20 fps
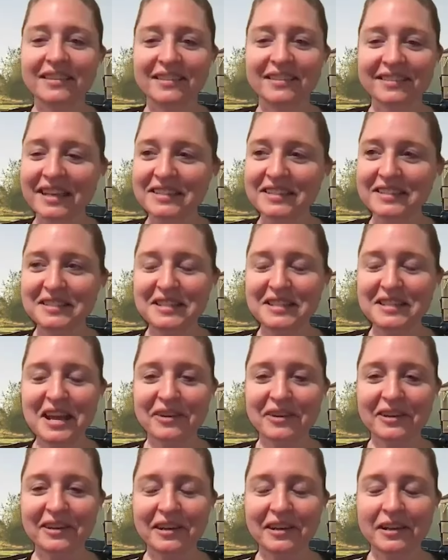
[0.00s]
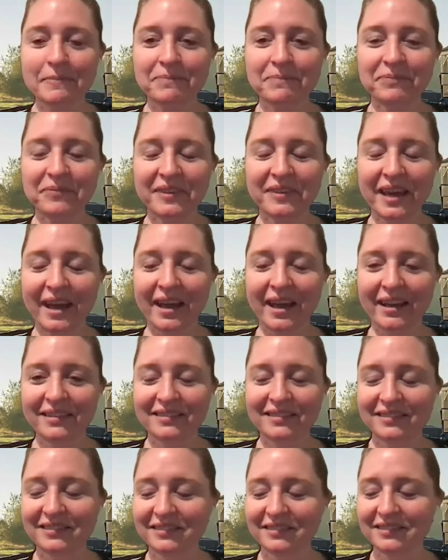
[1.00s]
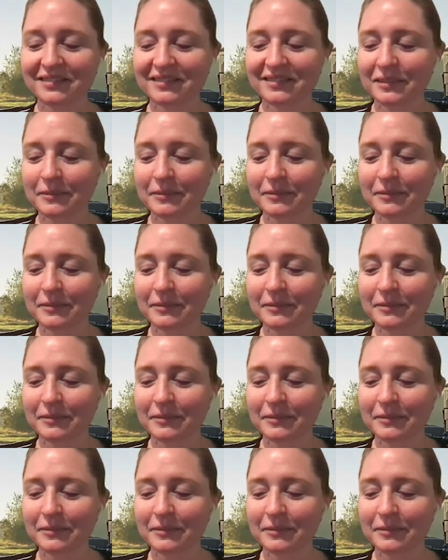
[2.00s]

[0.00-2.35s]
is the date. Never, yeah. is, is